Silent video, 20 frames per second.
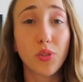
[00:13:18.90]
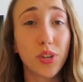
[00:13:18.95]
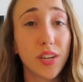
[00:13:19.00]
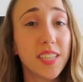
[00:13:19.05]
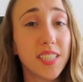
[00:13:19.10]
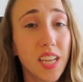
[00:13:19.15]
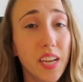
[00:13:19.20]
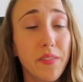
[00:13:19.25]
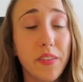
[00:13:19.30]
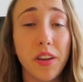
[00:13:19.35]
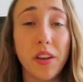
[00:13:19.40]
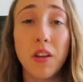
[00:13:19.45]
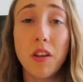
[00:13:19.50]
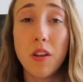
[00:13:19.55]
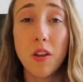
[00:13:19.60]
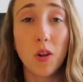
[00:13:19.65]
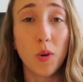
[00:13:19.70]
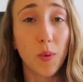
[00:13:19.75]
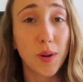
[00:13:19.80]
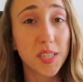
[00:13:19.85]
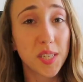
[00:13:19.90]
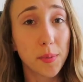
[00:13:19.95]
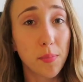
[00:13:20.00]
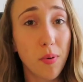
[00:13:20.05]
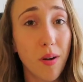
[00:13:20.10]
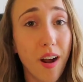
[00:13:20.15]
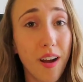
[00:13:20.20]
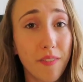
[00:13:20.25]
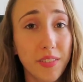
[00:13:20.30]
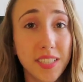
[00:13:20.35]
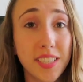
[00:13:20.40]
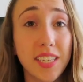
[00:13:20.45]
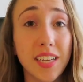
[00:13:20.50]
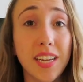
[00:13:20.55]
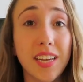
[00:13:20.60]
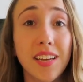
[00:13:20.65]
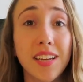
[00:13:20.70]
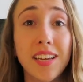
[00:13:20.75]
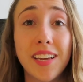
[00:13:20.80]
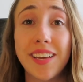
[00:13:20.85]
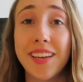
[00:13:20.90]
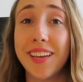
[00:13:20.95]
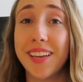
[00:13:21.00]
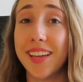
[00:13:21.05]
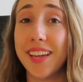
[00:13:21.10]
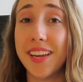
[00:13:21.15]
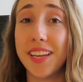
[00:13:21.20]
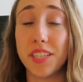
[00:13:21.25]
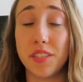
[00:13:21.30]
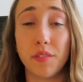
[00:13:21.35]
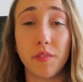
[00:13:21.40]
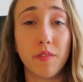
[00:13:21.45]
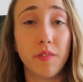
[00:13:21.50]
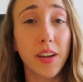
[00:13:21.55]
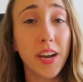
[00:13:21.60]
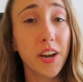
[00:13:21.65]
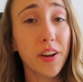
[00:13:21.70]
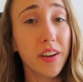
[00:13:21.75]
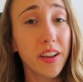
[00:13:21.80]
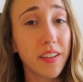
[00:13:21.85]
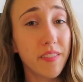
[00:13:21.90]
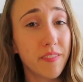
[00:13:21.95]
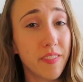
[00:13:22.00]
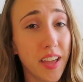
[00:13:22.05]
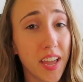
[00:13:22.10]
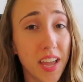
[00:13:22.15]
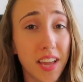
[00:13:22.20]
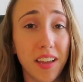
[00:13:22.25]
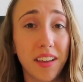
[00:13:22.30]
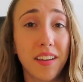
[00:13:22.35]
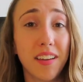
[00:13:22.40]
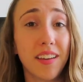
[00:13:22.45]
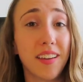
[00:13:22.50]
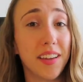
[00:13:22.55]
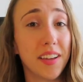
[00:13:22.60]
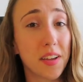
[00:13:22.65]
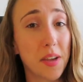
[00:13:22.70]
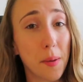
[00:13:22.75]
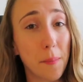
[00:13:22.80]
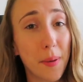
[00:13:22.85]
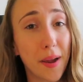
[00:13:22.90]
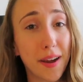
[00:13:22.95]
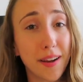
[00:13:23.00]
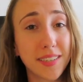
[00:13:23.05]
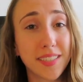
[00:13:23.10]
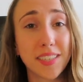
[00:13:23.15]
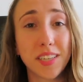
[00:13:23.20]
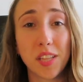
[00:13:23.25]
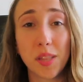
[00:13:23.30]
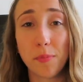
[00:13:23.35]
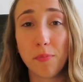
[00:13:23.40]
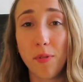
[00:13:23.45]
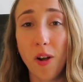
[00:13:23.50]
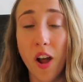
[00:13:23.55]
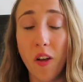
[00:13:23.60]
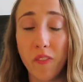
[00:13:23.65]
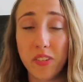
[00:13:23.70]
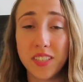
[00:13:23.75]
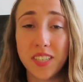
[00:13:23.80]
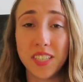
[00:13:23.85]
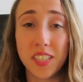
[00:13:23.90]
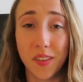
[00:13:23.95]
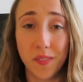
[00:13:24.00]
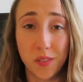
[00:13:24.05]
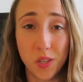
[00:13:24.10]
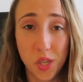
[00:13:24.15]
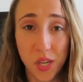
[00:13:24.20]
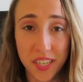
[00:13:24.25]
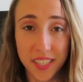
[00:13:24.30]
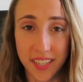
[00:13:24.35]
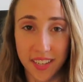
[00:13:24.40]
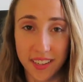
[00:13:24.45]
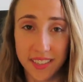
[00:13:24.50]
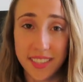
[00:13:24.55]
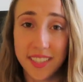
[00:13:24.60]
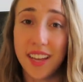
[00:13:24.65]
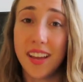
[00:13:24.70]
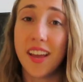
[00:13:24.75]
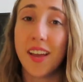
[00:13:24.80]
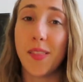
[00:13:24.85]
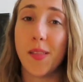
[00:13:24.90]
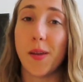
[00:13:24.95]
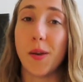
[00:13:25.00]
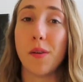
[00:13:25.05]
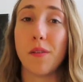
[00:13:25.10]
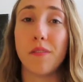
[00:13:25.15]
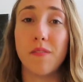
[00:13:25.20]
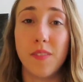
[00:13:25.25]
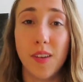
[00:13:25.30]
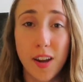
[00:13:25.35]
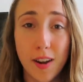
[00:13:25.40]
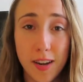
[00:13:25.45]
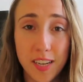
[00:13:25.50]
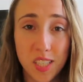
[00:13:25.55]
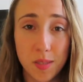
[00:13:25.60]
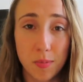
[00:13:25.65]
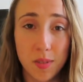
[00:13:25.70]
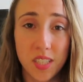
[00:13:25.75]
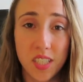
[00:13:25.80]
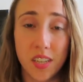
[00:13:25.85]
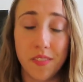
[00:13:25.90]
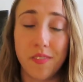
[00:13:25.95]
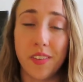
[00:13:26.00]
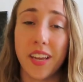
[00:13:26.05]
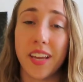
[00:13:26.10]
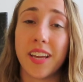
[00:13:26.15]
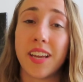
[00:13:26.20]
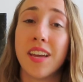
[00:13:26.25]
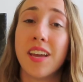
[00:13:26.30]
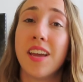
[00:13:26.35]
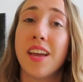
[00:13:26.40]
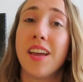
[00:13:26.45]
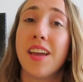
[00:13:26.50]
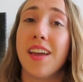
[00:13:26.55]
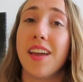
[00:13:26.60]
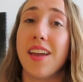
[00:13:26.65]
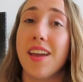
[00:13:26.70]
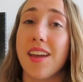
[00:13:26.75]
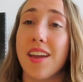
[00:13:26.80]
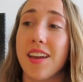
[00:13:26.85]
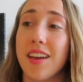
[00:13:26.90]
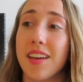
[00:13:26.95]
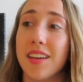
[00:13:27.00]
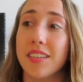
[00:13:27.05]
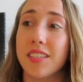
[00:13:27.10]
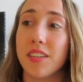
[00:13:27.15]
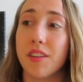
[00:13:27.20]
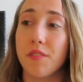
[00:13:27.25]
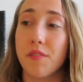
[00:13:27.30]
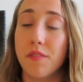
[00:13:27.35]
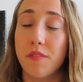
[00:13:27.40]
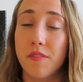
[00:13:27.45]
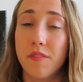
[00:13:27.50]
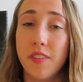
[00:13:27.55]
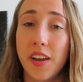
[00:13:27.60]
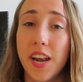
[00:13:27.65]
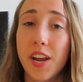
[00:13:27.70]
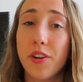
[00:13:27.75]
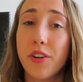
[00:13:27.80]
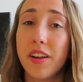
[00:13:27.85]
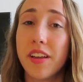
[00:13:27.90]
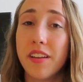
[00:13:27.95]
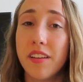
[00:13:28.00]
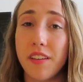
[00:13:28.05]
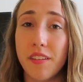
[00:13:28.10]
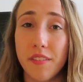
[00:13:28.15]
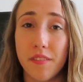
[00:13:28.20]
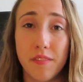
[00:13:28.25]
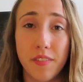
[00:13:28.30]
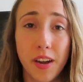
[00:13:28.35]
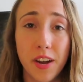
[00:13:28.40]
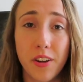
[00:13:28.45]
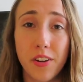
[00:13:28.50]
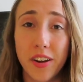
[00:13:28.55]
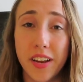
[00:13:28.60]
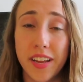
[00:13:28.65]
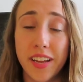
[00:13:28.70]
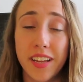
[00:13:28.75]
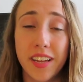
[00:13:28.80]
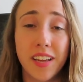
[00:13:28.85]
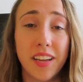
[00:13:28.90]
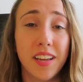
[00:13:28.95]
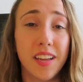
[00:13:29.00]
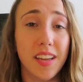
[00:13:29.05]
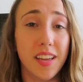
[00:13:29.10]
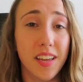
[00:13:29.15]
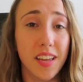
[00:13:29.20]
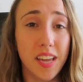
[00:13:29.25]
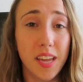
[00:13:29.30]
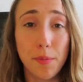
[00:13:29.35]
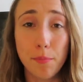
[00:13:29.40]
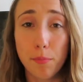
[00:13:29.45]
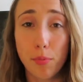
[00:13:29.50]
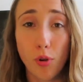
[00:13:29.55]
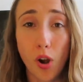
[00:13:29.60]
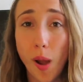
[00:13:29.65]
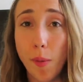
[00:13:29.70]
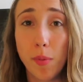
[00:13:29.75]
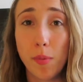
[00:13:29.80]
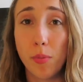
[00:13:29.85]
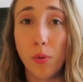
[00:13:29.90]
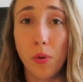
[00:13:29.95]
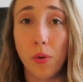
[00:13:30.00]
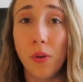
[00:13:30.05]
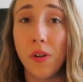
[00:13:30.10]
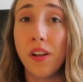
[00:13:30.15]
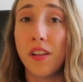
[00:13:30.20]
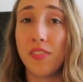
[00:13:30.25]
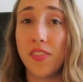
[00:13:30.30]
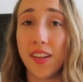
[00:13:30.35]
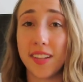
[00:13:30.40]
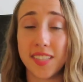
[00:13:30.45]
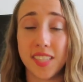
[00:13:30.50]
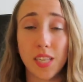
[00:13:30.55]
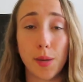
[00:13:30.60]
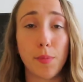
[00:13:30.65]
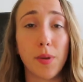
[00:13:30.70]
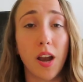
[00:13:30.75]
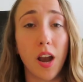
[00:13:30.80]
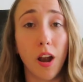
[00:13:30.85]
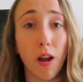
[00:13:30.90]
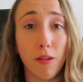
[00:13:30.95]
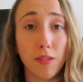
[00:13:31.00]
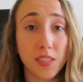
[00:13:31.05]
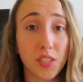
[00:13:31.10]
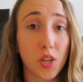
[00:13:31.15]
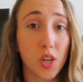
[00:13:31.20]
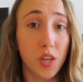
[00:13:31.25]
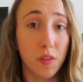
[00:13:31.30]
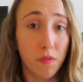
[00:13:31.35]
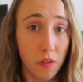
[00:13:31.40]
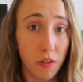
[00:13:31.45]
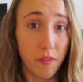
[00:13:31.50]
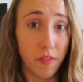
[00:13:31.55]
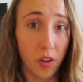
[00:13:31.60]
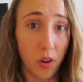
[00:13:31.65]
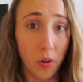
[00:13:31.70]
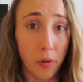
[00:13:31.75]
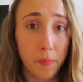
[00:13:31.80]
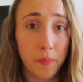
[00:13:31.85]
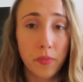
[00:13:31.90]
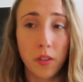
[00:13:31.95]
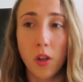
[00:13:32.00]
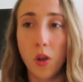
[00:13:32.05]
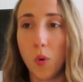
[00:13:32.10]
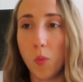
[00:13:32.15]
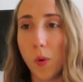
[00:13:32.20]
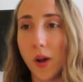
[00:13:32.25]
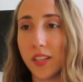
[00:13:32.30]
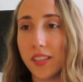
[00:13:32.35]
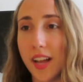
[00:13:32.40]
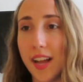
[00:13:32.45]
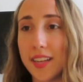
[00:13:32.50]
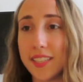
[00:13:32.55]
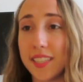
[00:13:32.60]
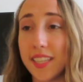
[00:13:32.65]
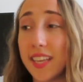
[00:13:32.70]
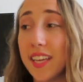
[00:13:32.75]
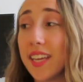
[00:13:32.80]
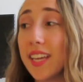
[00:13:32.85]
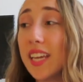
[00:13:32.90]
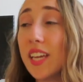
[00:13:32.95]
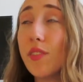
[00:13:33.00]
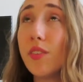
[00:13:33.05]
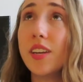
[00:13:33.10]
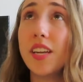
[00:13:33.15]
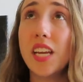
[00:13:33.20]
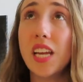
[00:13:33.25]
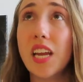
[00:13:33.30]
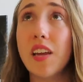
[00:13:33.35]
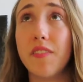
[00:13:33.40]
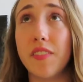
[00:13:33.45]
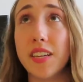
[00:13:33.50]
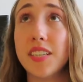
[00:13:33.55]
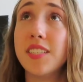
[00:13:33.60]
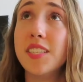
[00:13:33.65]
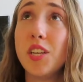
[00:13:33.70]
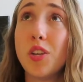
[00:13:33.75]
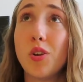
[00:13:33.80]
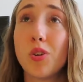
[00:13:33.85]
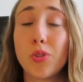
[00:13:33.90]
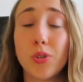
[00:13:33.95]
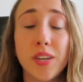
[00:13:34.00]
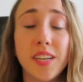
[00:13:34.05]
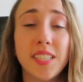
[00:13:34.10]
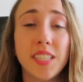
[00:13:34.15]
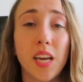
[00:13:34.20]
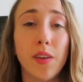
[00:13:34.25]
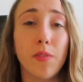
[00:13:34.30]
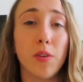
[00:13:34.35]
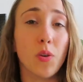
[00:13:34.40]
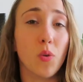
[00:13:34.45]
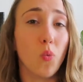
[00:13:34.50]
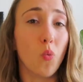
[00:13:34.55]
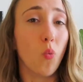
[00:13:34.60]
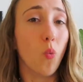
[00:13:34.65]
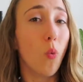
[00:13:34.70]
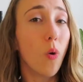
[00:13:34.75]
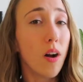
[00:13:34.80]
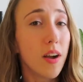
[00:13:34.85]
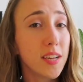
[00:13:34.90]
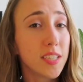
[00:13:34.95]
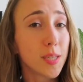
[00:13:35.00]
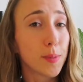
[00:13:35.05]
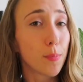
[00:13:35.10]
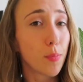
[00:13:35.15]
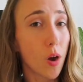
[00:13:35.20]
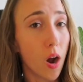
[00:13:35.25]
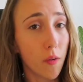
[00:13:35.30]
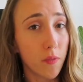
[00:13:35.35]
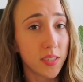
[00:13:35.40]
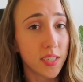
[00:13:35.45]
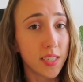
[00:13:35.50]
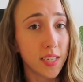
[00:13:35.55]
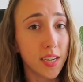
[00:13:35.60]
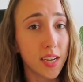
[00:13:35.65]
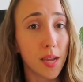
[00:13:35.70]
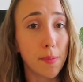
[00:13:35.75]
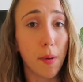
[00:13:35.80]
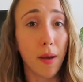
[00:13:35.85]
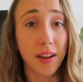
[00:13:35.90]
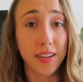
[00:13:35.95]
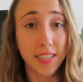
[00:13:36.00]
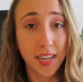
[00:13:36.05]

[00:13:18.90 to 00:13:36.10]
37 was a prophecy, it is very vague in comparison to the prophecies of Jesus that are very specific and very, very improbable that someone else could fulfill. While as even if Ezekiel 37 was a prophecy about a